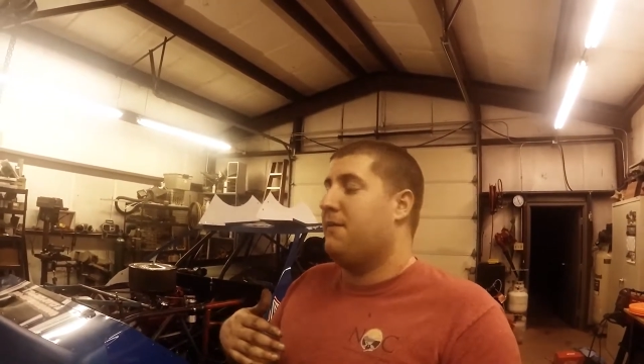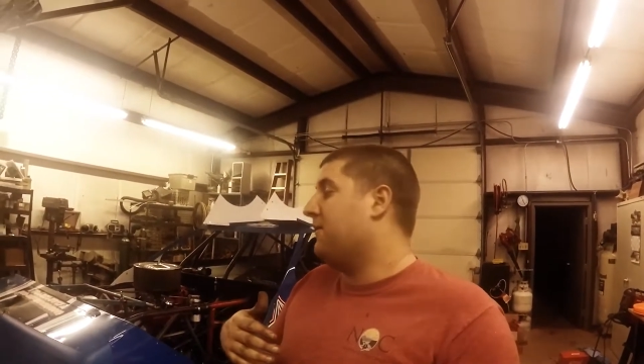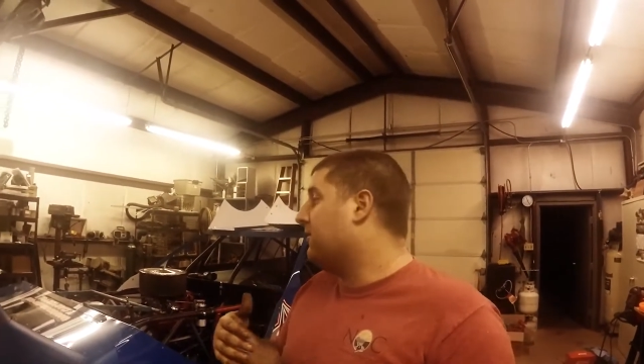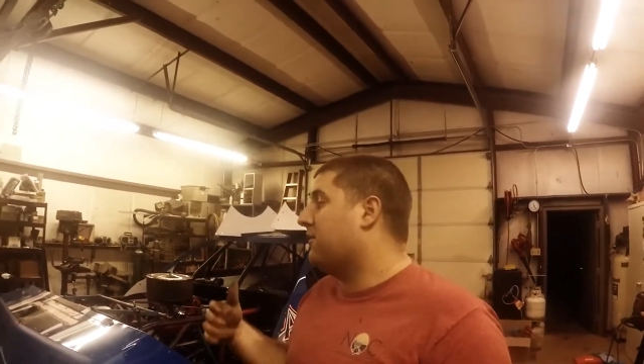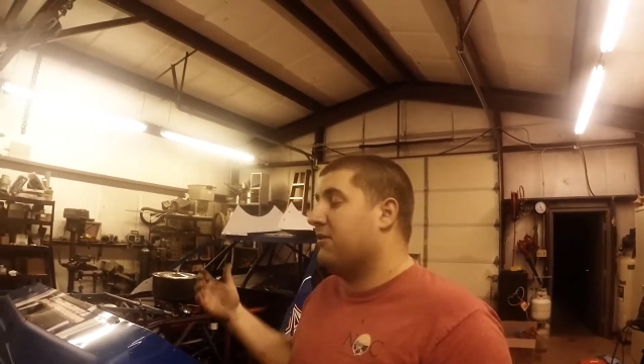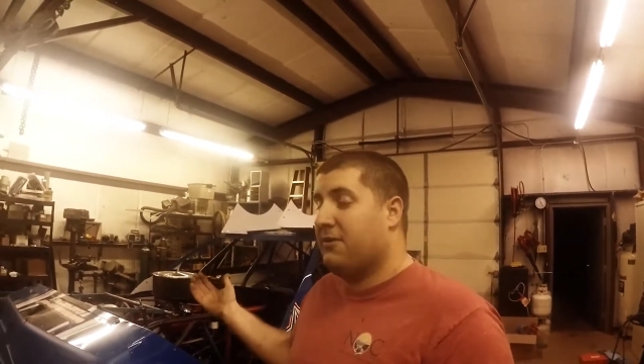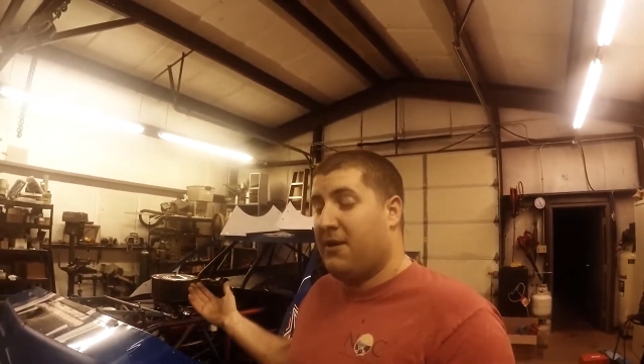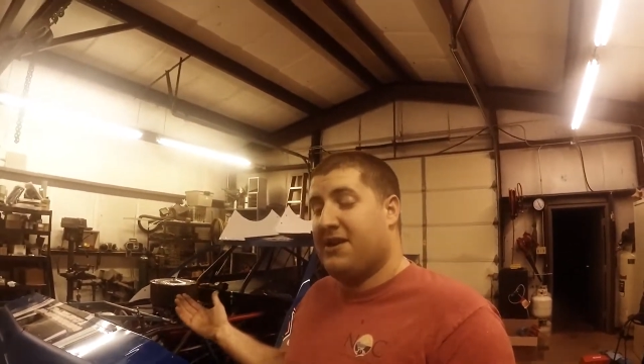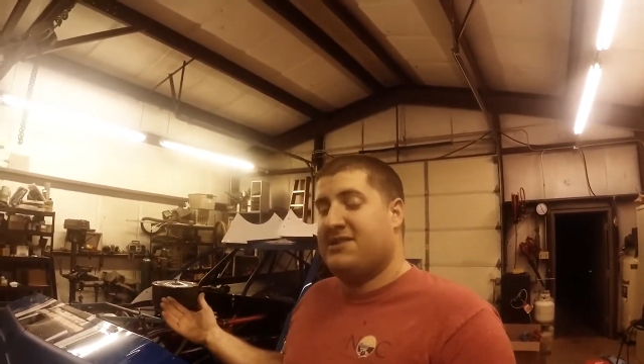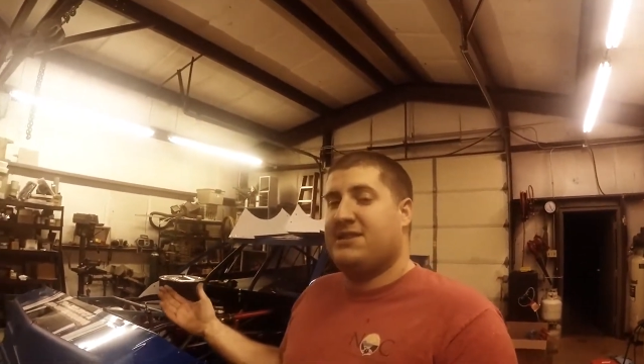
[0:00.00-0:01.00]
for the
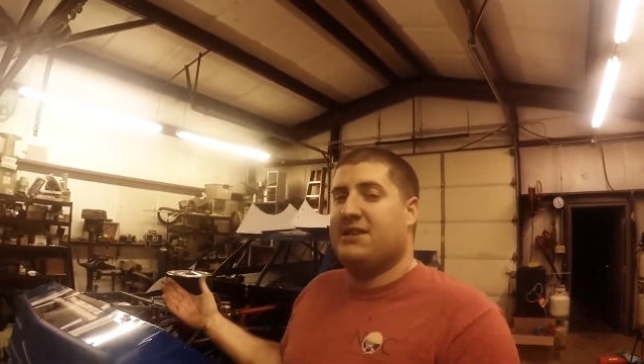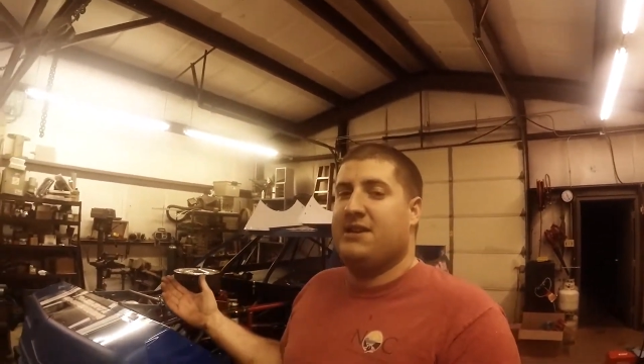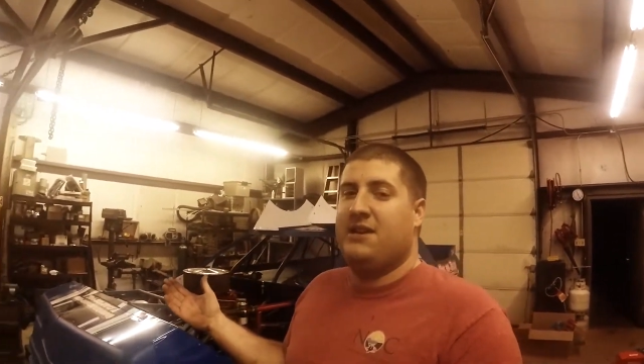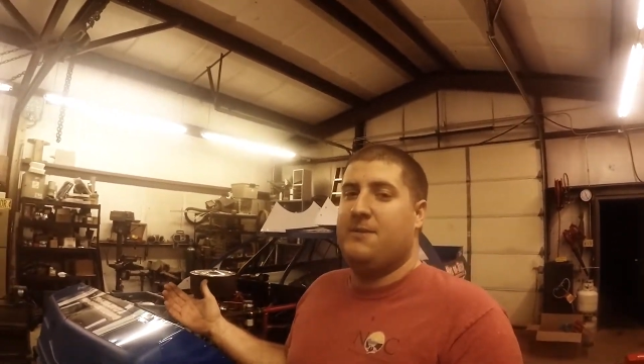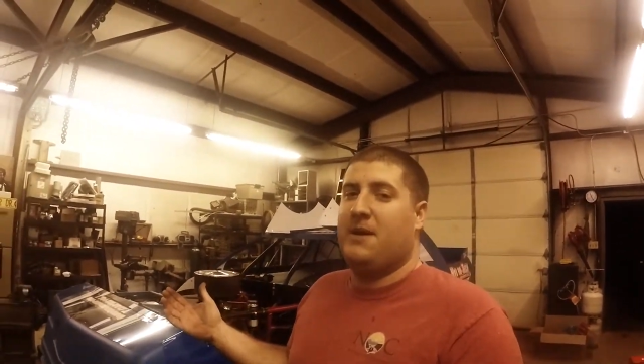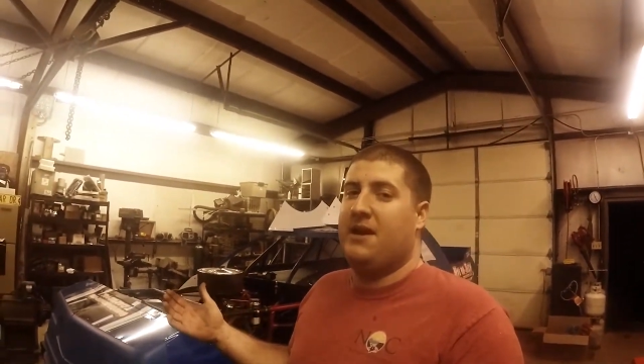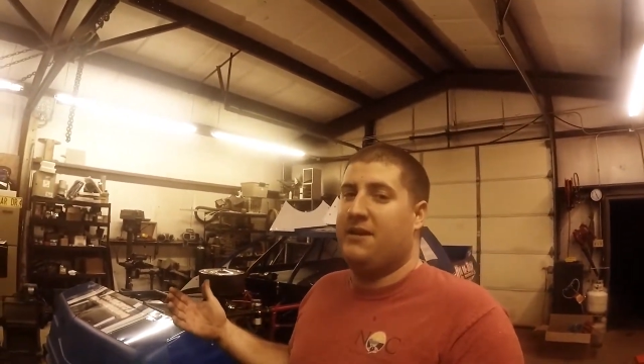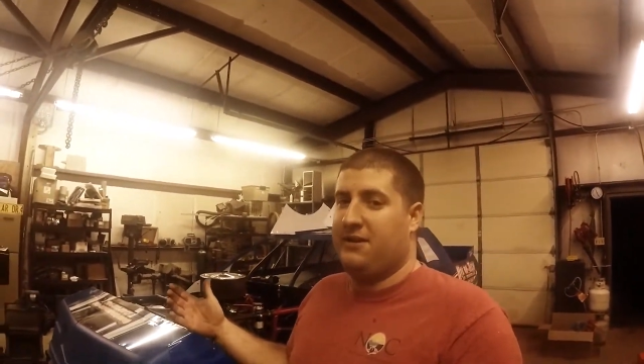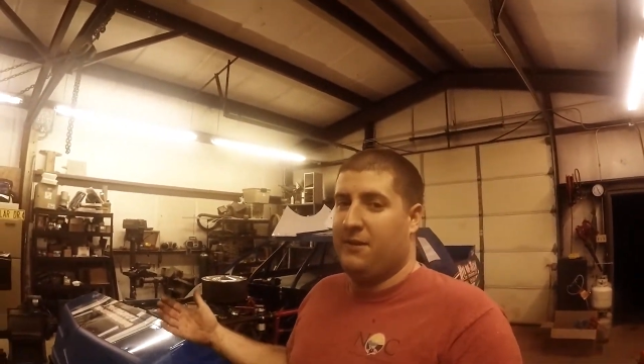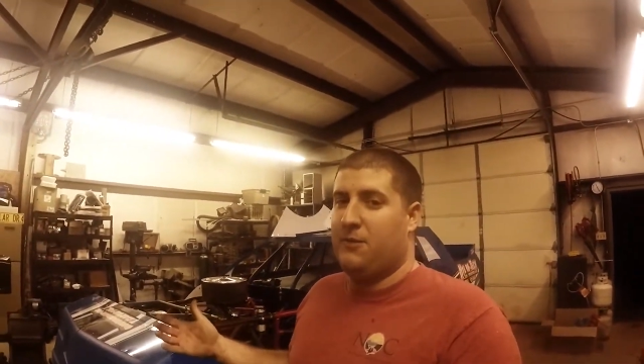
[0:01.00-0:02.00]
race team and,
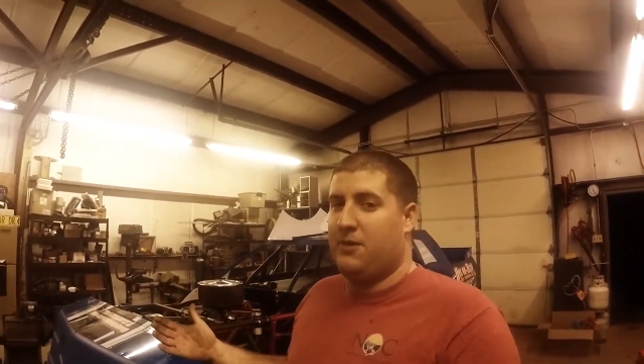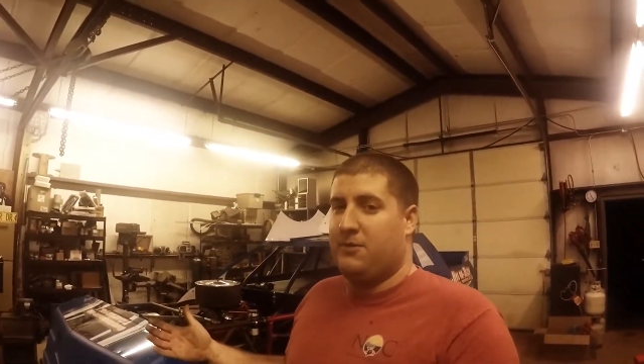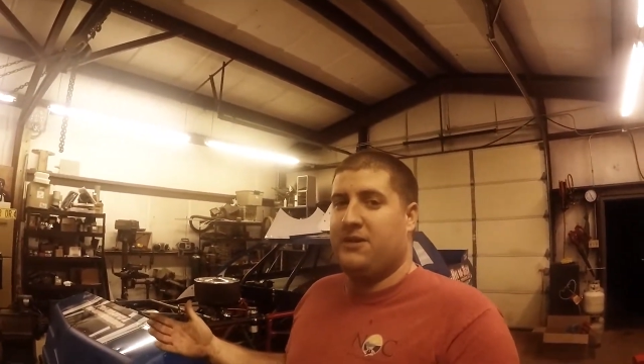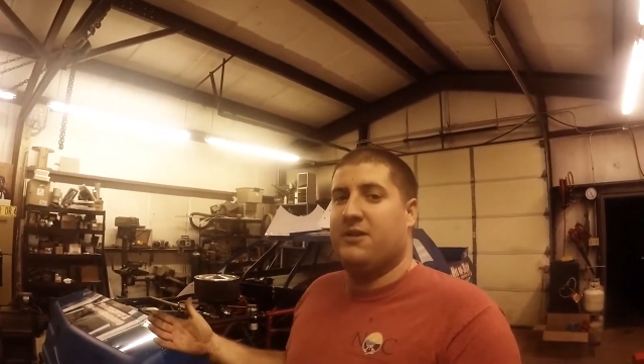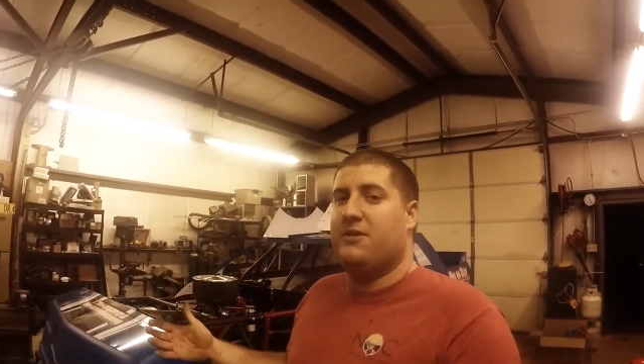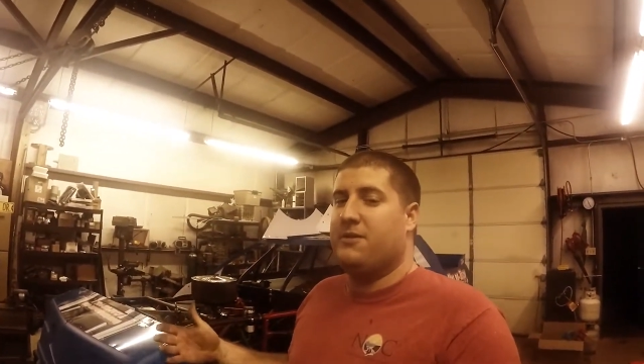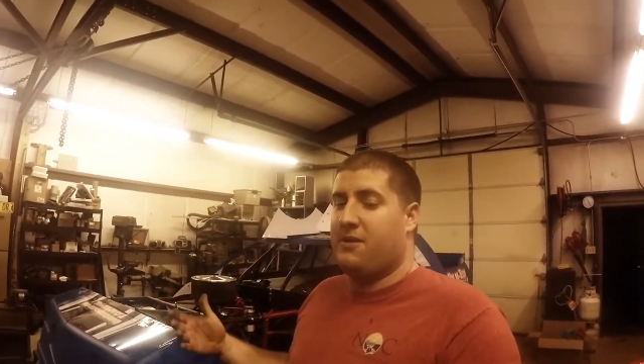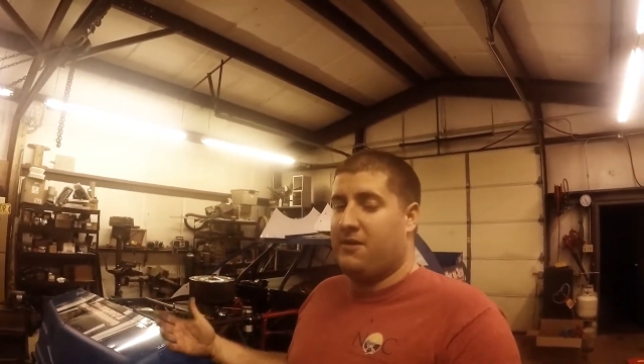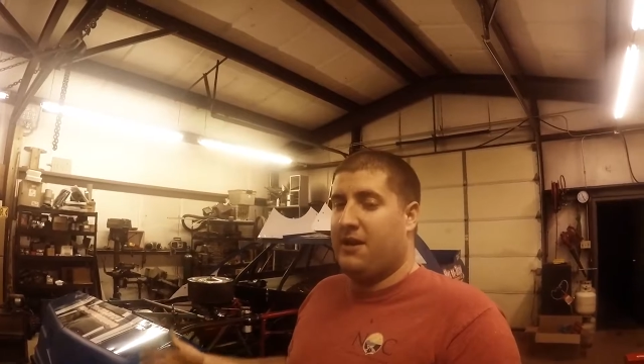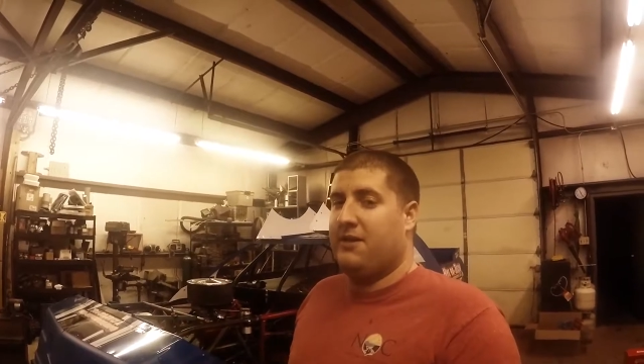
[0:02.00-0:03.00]
you know, what we do in
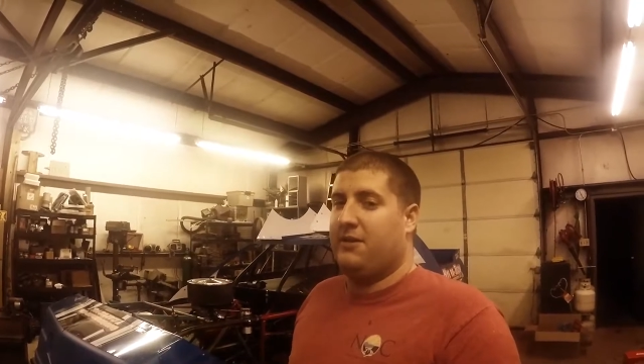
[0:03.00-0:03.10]
our day,